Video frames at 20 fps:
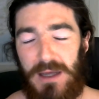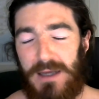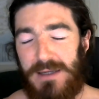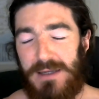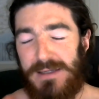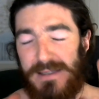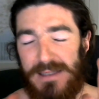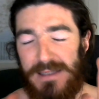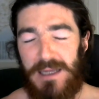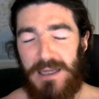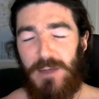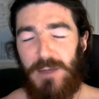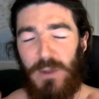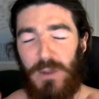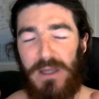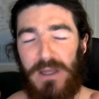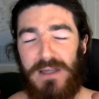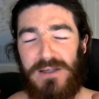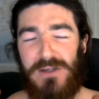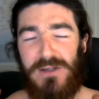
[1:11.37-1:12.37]
Sleep
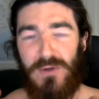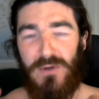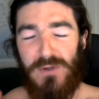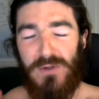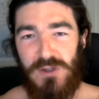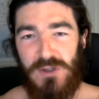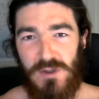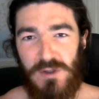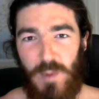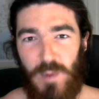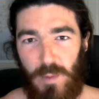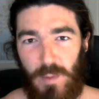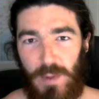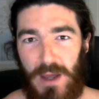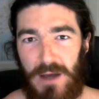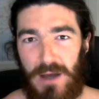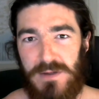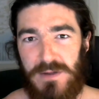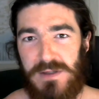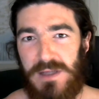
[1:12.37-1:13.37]
is your
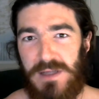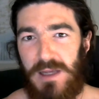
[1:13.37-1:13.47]
superpower.